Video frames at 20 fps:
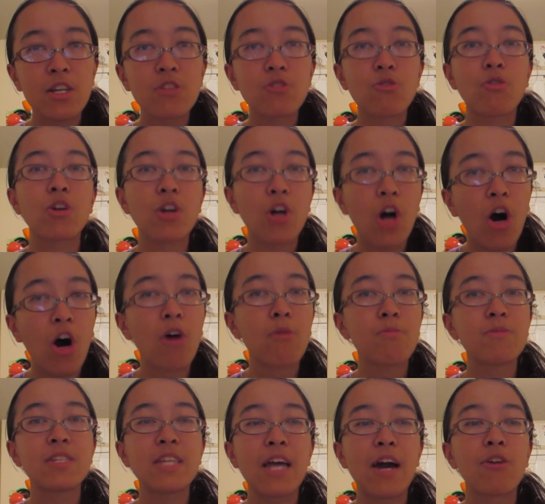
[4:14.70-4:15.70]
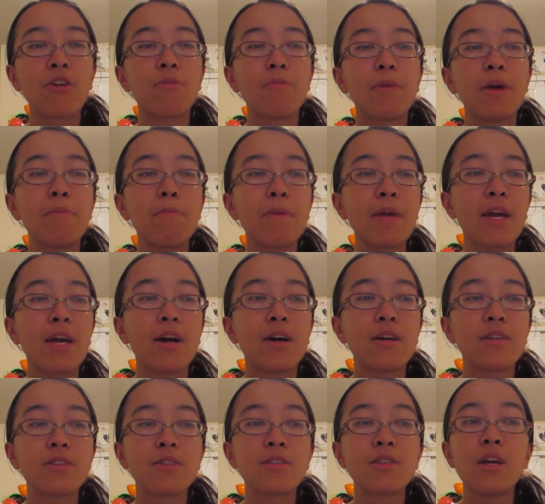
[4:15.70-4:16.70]
sort of calms down a bit,
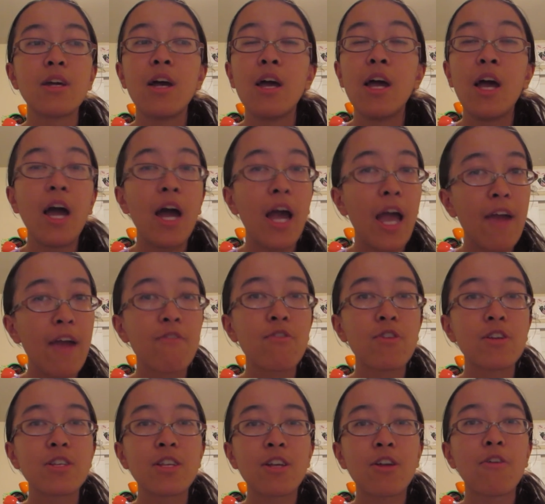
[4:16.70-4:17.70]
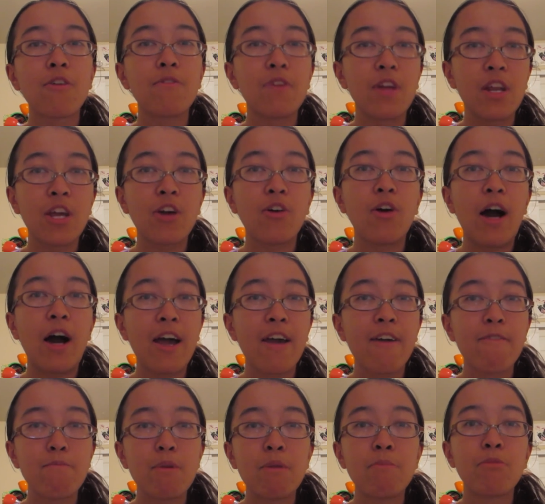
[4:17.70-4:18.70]
because every single video I
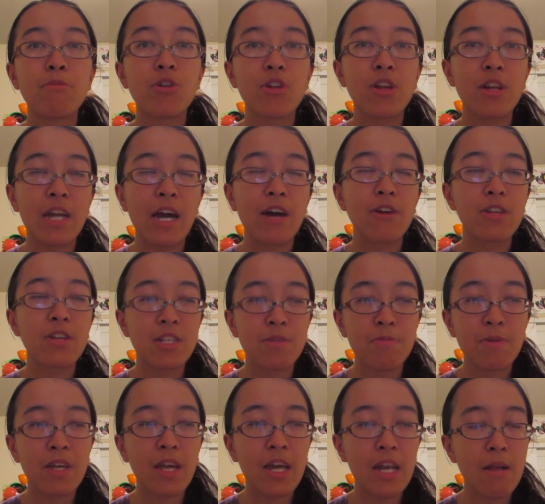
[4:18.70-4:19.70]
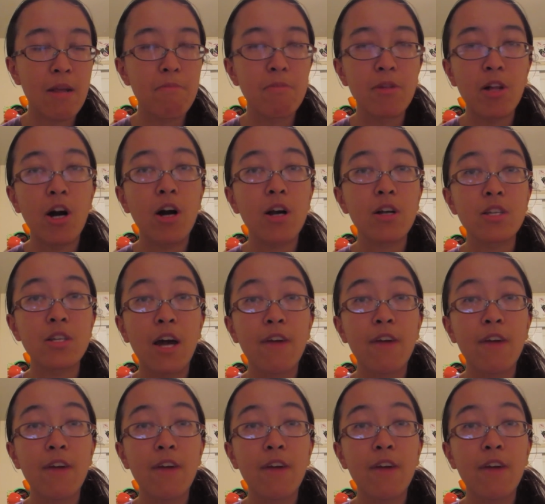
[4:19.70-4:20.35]
have been putting out has been getting blocked.